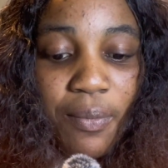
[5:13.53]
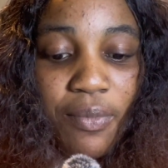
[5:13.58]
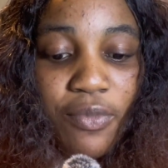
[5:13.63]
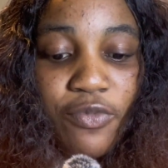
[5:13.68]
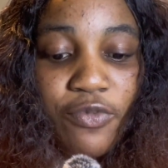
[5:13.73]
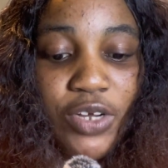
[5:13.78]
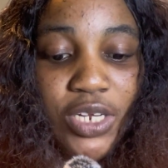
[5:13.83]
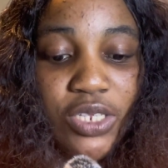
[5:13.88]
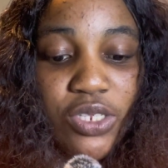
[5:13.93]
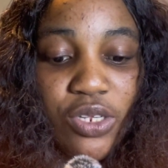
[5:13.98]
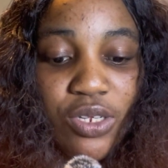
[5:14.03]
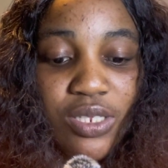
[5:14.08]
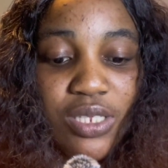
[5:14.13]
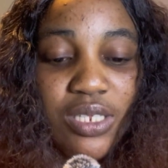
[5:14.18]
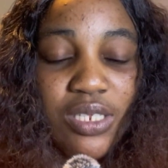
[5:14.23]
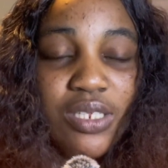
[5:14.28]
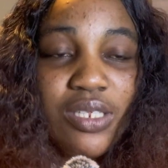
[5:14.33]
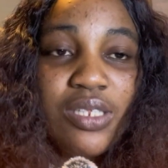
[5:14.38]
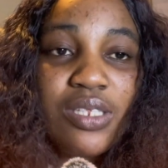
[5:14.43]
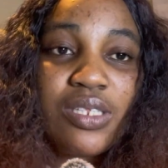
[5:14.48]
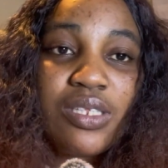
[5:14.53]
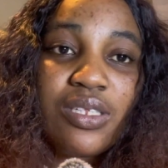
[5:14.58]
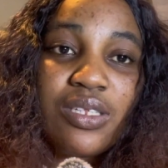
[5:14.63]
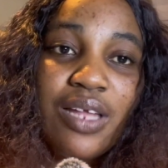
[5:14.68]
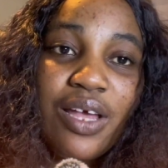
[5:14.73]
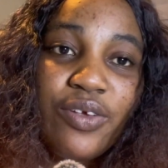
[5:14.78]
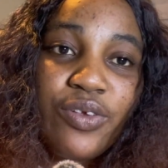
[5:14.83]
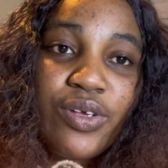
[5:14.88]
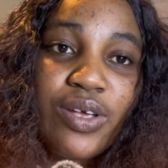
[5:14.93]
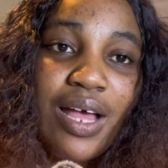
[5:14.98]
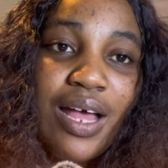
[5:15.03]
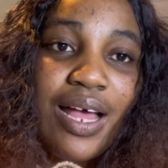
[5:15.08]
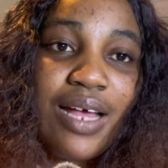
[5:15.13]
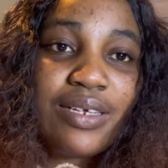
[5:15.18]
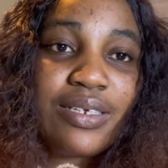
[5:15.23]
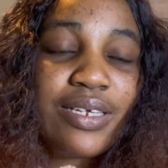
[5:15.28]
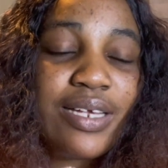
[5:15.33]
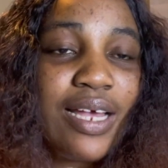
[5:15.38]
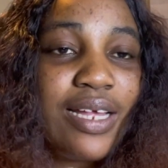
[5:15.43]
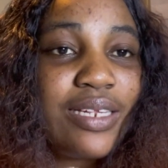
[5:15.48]
resources that you
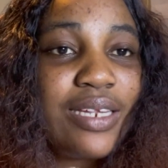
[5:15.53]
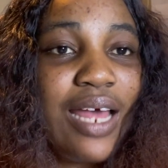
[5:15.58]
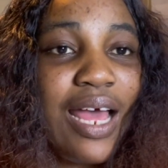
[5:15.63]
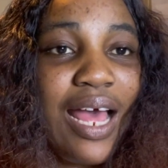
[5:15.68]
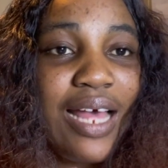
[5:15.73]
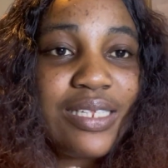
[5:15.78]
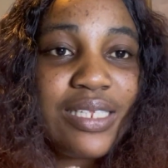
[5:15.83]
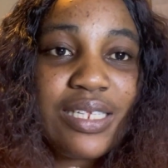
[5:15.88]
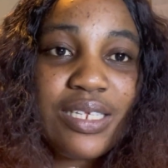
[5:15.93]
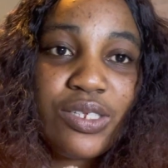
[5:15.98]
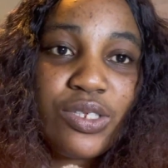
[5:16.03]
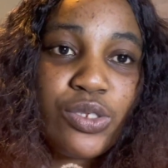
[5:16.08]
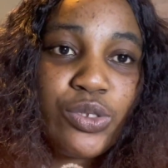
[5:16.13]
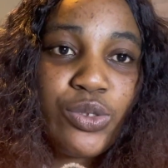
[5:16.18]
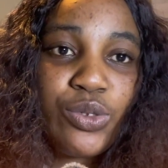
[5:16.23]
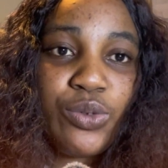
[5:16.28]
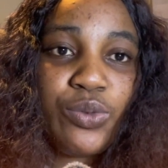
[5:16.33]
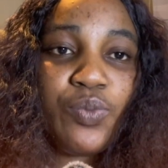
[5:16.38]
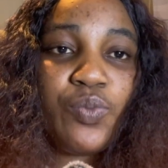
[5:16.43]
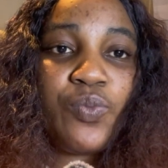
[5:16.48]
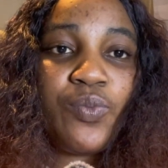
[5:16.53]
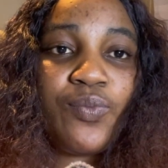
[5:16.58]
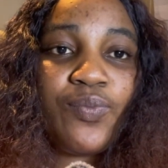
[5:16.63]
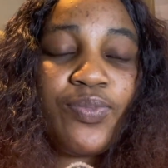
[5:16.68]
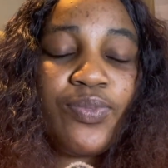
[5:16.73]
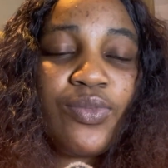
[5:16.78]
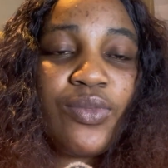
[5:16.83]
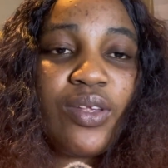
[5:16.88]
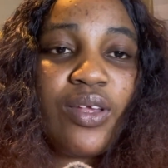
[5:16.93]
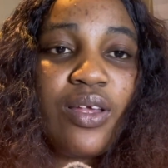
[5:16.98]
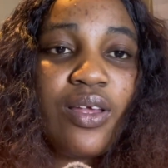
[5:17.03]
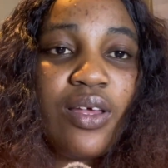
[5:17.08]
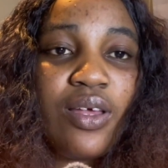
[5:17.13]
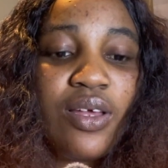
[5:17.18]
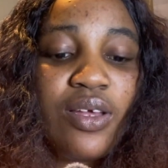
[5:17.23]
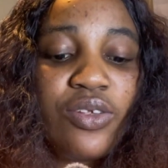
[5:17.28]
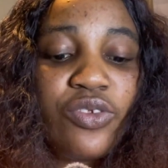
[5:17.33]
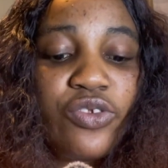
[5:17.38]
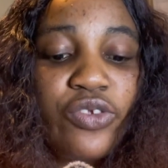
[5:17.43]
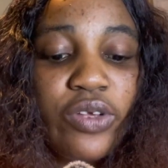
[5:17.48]
can get access to.
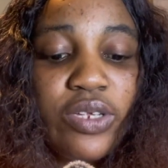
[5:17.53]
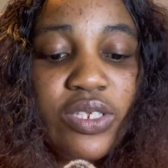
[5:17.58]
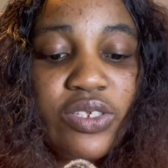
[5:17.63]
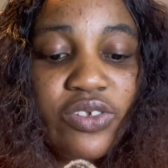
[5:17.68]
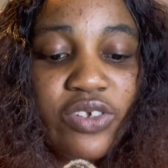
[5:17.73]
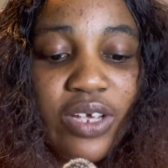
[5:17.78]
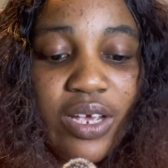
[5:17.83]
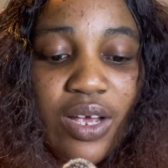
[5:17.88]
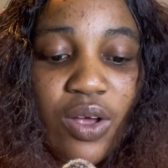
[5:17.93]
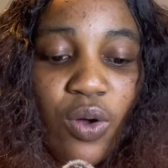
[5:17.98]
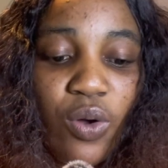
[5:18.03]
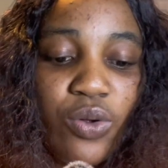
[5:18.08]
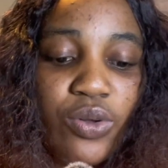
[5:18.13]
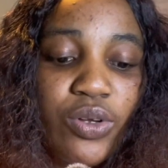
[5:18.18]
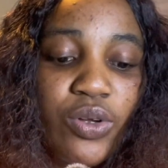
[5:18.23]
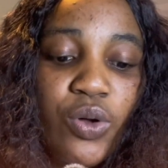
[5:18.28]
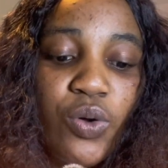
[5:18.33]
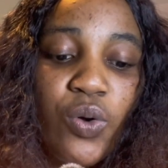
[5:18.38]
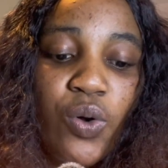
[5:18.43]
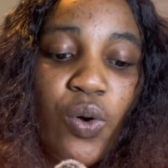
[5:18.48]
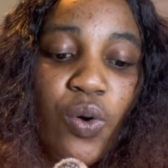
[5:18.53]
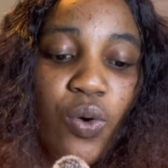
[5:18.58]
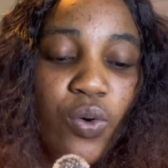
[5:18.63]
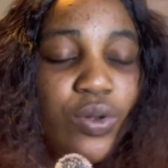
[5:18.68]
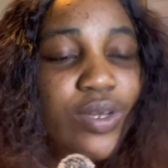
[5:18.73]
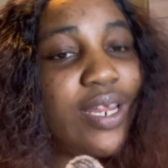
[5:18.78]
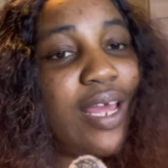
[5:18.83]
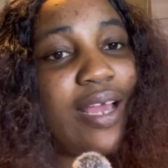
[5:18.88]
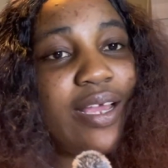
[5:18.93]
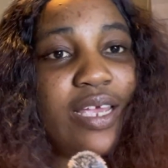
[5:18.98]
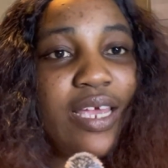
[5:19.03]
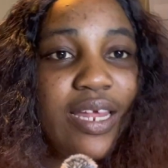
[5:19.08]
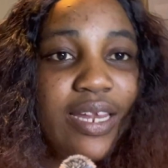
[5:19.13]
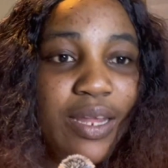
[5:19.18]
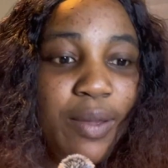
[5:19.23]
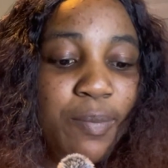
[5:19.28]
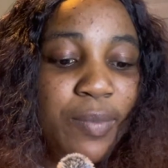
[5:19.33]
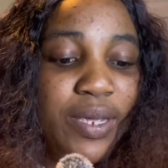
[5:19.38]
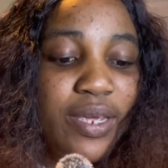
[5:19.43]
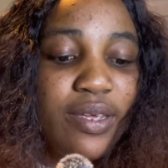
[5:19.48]
Just check on Code
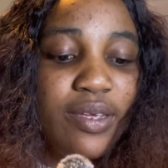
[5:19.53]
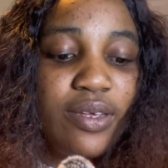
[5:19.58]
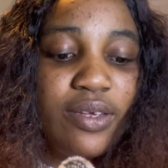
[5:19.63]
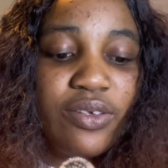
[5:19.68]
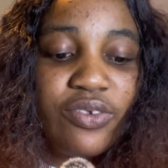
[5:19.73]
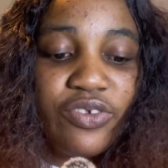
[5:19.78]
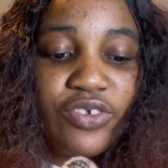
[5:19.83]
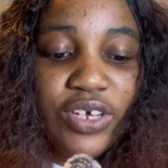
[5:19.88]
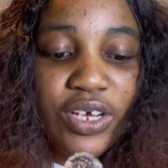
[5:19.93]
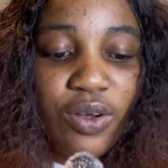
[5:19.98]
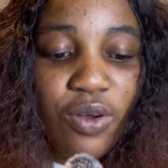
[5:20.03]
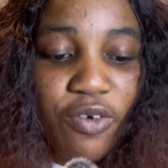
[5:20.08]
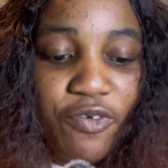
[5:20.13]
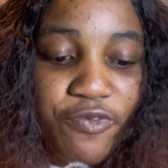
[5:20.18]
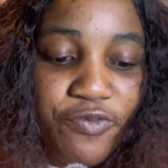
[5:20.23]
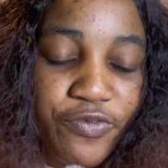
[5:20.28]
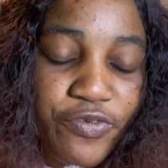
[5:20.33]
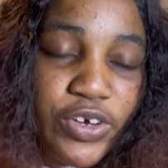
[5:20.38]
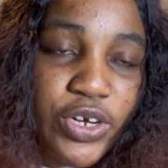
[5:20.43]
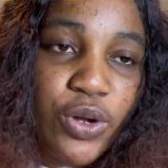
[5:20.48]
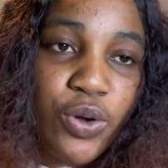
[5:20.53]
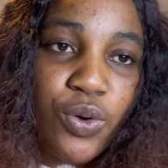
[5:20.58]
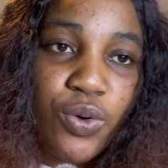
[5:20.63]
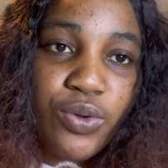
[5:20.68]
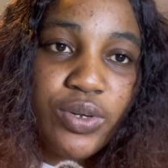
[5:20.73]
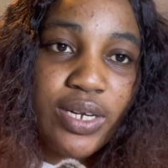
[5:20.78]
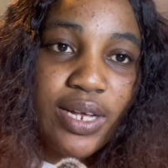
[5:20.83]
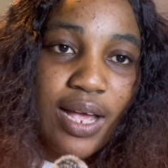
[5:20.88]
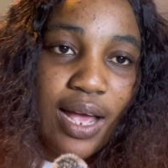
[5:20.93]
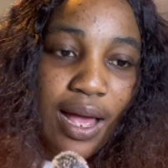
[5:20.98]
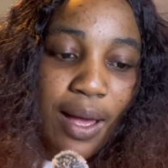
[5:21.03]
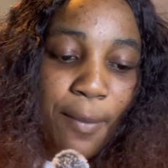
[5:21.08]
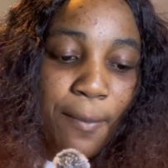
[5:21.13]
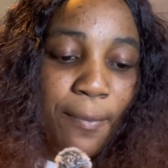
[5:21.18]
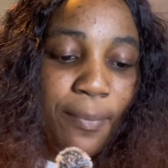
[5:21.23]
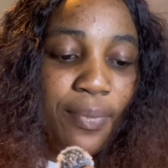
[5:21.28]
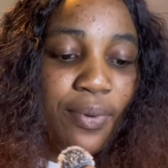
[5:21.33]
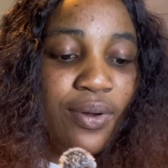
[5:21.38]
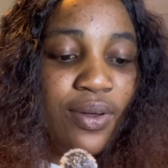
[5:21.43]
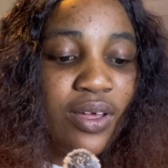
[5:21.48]
Academy, check on Free Code Camp,
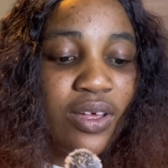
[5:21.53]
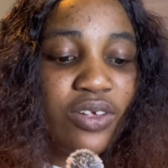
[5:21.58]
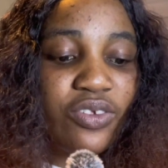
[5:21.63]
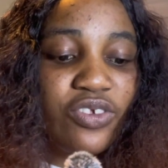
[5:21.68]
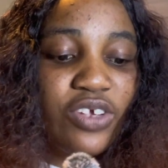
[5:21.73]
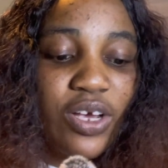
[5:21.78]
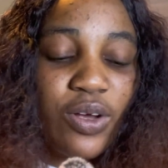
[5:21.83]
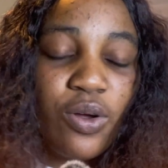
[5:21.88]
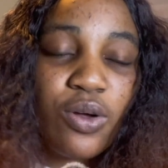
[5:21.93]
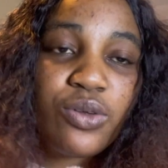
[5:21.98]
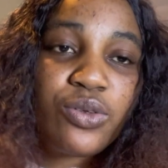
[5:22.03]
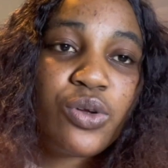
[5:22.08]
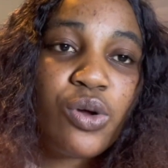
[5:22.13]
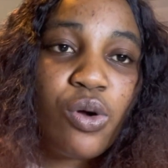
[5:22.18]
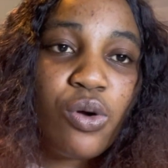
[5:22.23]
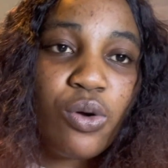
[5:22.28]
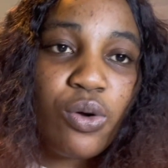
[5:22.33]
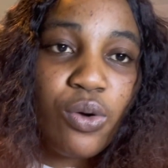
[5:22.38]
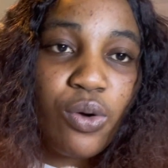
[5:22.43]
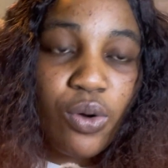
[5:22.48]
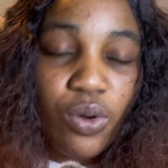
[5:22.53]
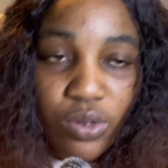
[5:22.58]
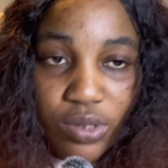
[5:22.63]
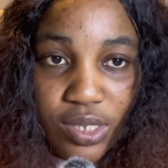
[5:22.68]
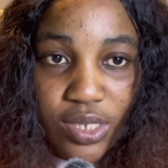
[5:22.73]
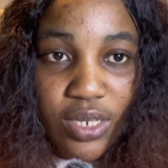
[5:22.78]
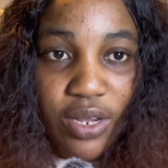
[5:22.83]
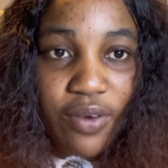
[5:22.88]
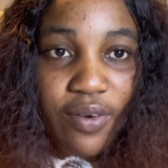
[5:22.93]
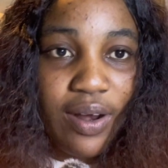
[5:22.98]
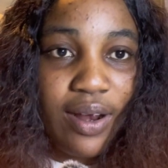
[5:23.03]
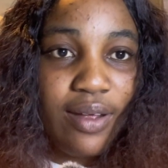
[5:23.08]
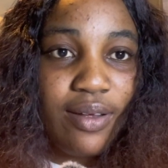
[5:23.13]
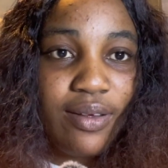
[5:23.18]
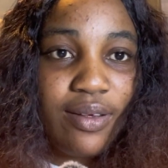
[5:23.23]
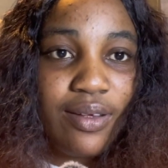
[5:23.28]
check on Coursera.